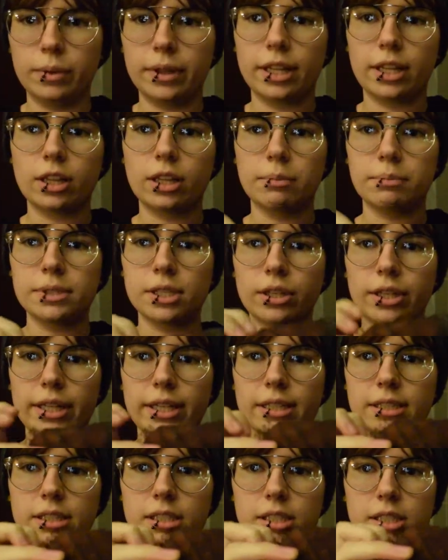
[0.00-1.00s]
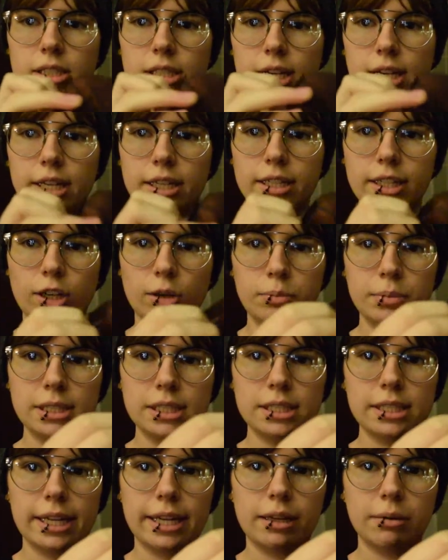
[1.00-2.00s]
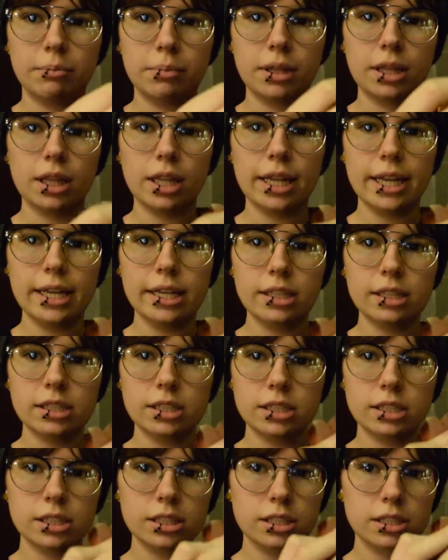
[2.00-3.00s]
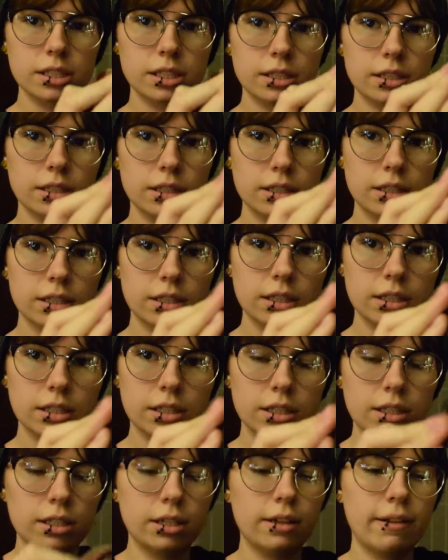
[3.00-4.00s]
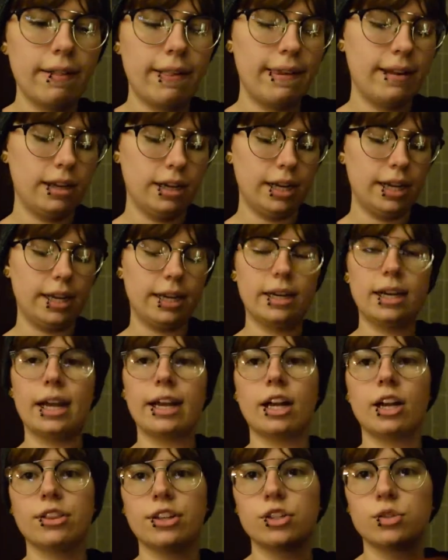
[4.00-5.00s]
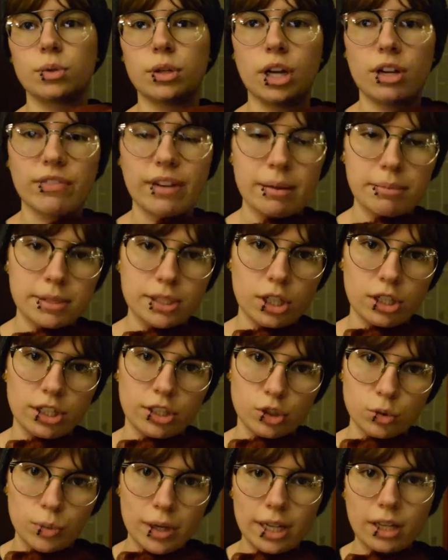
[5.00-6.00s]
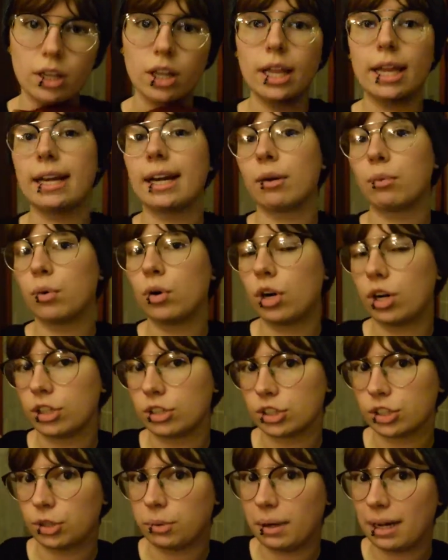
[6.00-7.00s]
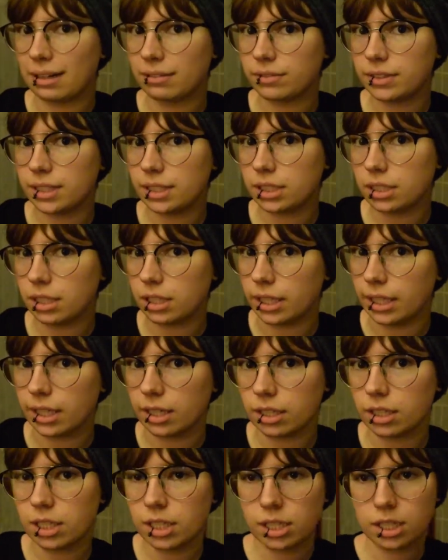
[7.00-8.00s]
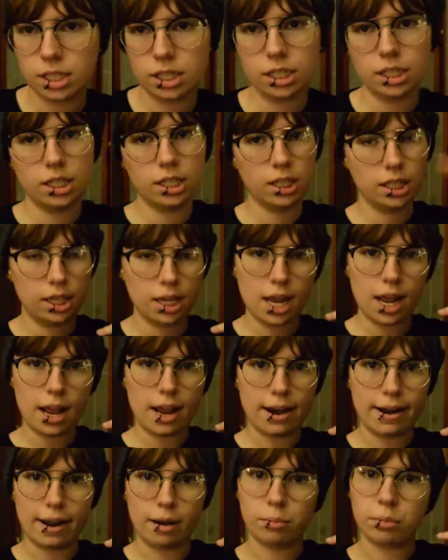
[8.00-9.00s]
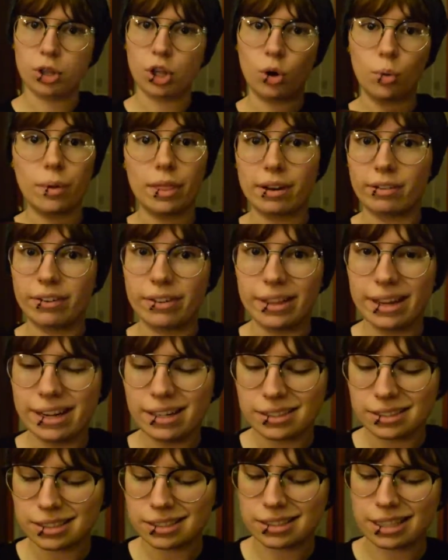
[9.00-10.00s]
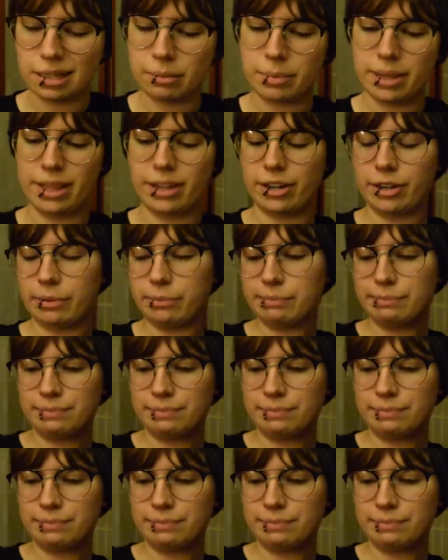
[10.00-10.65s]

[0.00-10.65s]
The clips on the inside to help it stay in place. And I got this one off Amazon as well, and I will also have it linked down below with everything else that's going to be there.